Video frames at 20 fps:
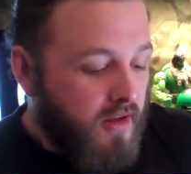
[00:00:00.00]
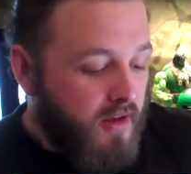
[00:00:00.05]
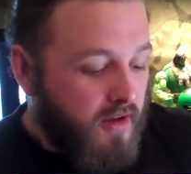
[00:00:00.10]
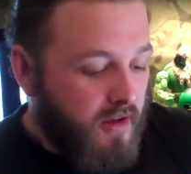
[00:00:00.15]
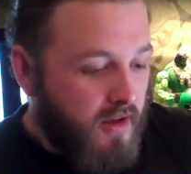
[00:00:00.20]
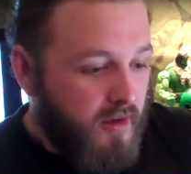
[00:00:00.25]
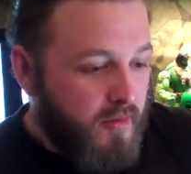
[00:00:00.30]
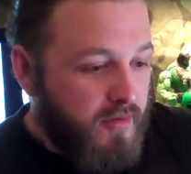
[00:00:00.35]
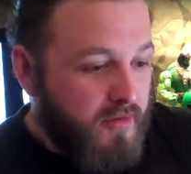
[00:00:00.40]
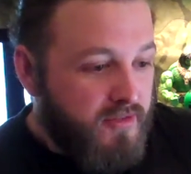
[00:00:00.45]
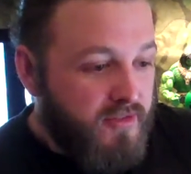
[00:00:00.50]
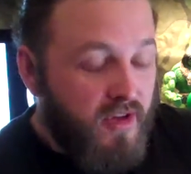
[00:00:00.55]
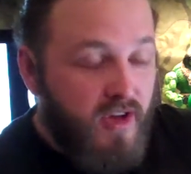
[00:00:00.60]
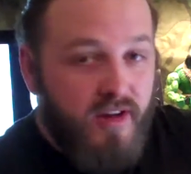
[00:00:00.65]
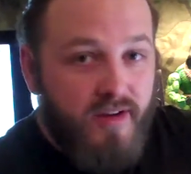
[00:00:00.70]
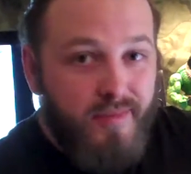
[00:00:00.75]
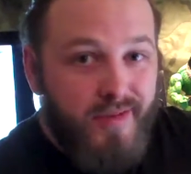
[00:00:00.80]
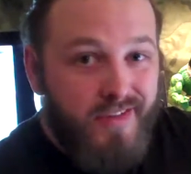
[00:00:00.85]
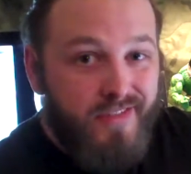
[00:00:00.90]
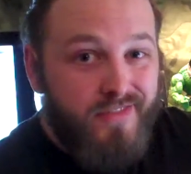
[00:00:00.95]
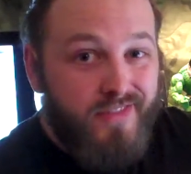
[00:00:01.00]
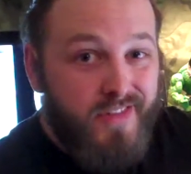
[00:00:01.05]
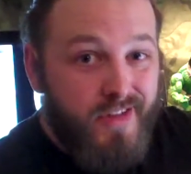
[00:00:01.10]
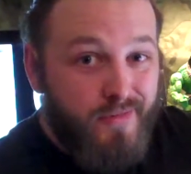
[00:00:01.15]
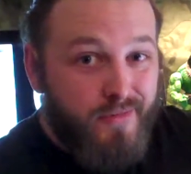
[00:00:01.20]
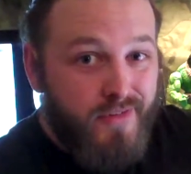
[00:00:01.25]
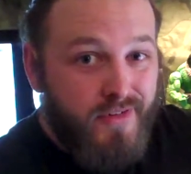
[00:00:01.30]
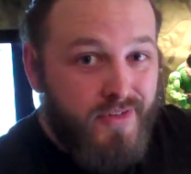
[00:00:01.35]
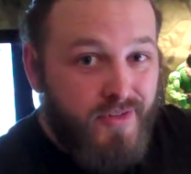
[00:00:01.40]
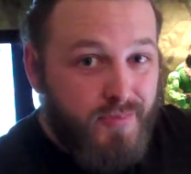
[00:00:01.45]
I'm going to talk about the
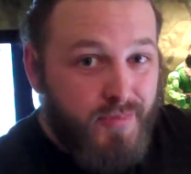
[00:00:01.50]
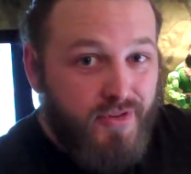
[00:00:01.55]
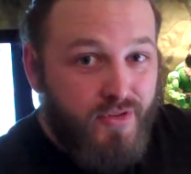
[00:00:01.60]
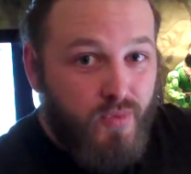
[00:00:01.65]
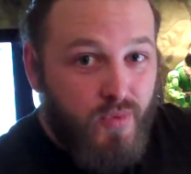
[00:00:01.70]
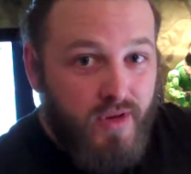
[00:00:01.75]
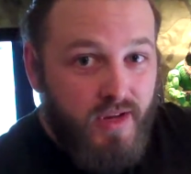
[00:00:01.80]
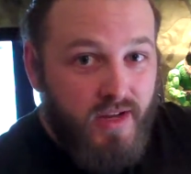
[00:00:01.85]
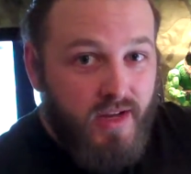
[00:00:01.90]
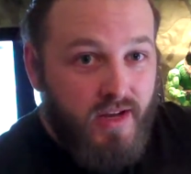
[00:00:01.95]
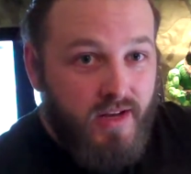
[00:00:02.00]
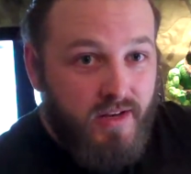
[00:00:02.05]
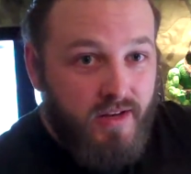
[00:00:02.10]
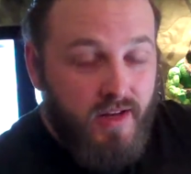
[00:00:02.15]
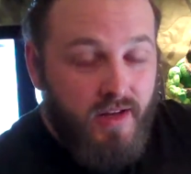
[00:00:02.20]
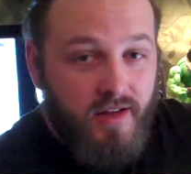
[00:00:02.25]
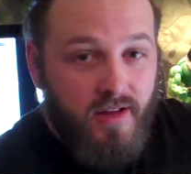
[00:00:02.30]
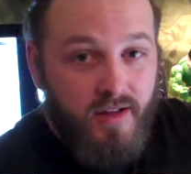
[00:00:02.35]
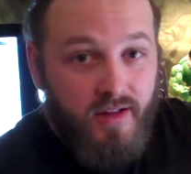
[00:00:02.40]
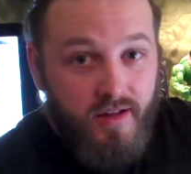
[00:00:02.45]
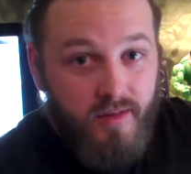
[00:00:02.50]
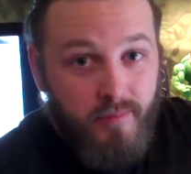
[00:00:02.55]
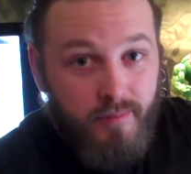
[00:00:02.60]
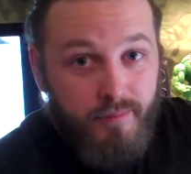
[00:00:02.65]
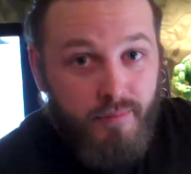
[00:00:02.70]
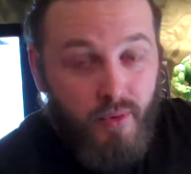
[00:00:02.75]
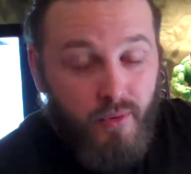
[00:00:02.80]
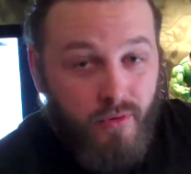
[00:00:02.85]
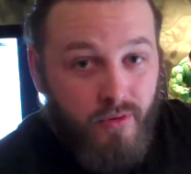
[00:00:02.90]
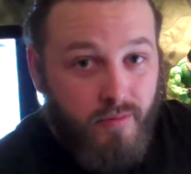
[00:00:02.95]
difference between
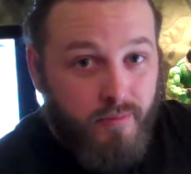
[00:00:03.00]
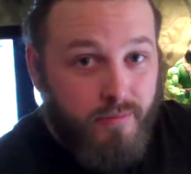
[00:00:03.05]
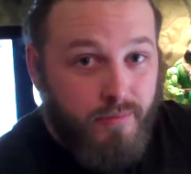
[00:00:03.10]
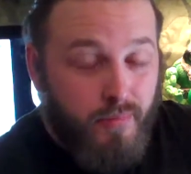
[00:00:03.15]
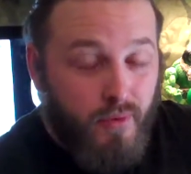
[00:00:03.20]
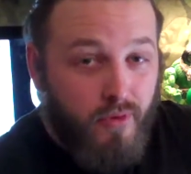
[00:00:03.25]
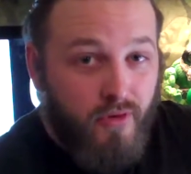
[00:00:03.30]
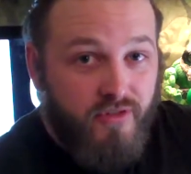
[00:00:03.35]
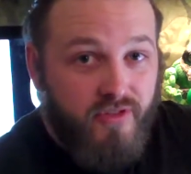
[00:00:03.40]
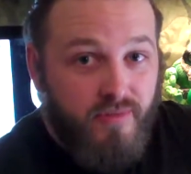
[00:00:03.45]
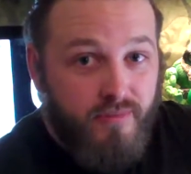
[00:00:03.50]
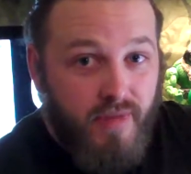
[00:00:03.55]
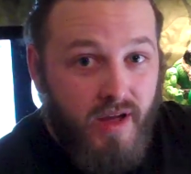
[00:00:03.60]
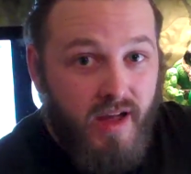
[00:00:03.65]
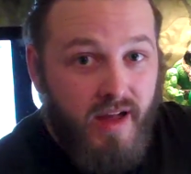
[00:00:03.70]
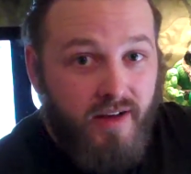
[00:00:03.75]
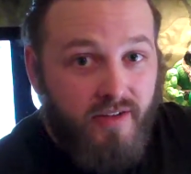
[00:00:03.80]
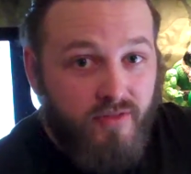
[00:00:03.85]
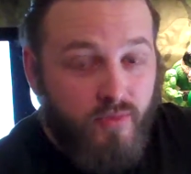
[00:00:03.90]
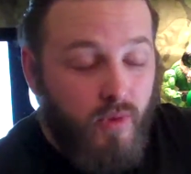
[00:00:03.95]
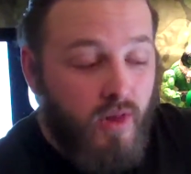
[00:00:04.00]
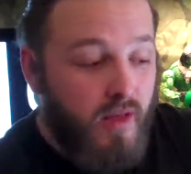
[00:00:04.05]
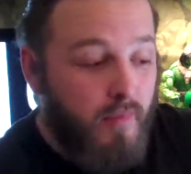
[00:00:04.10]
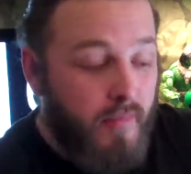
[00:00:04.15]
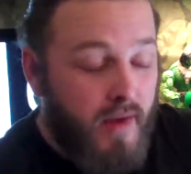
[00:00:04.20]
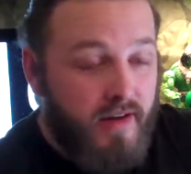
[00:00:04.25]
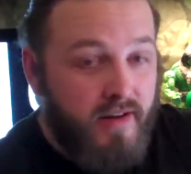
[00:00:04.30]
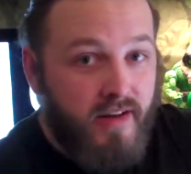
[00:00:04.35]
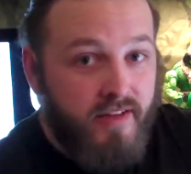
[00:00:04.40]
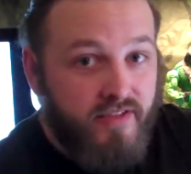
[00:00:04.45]
boards and bags. While it
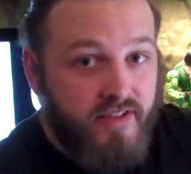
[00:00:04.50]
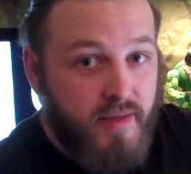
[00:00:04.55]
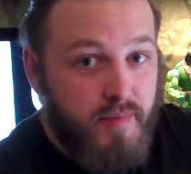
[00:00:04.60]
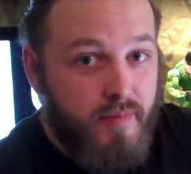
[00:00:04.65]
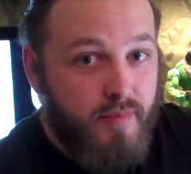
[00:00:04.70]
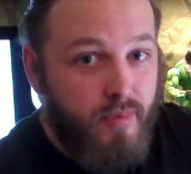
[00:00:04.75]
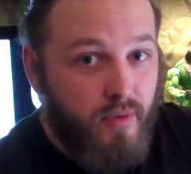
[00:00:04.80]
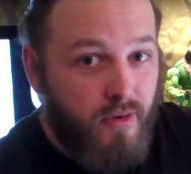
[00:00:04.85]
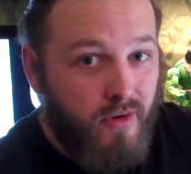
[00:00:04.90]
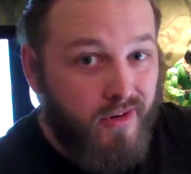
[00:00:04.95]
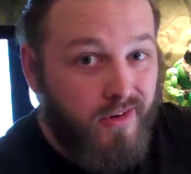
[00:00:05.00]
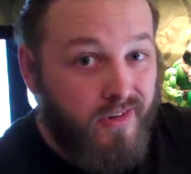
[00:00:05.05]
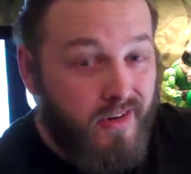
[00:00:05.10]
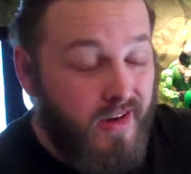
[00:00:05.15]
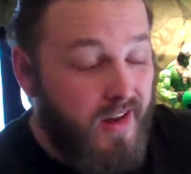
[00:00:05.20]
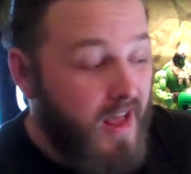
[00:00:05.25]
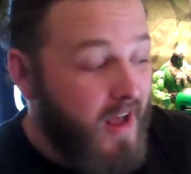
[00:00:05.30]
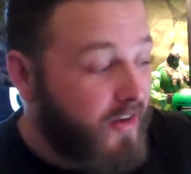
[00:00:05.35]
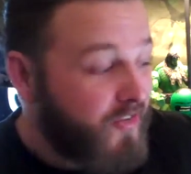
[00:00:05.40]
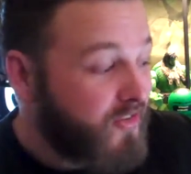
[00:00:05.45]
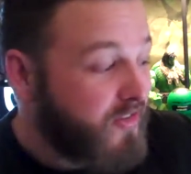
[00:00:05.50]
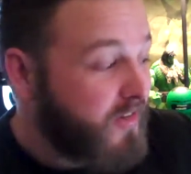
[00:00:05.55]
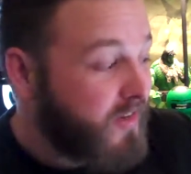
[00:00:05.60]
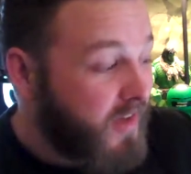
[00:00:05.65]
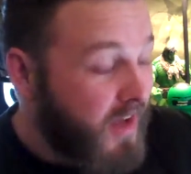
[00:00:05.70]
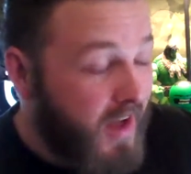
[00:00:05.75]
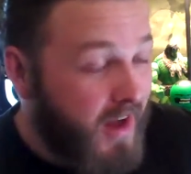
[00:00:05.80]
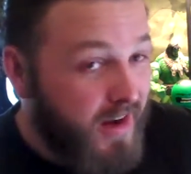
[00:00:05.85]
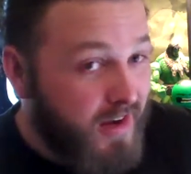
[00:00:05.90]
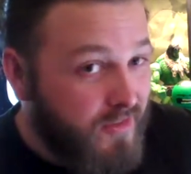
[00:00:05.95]
might not seem important, it actually
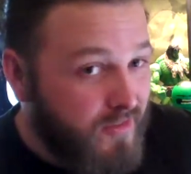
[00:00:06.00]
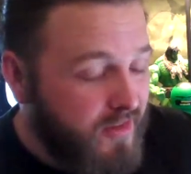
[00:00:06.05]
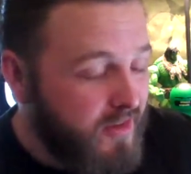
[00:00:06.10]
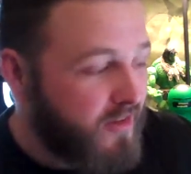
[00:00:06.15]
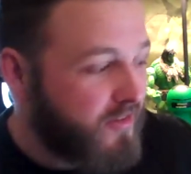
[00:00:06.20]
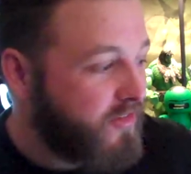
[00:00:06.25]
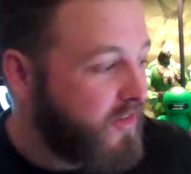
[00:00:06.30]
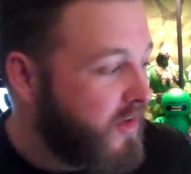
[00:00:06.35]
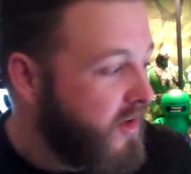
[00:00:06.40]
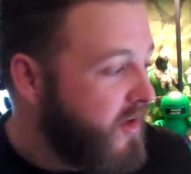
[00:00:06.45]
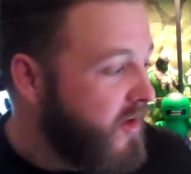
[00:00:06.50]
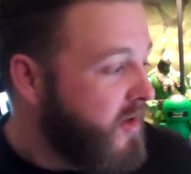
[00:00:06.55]
kind of is.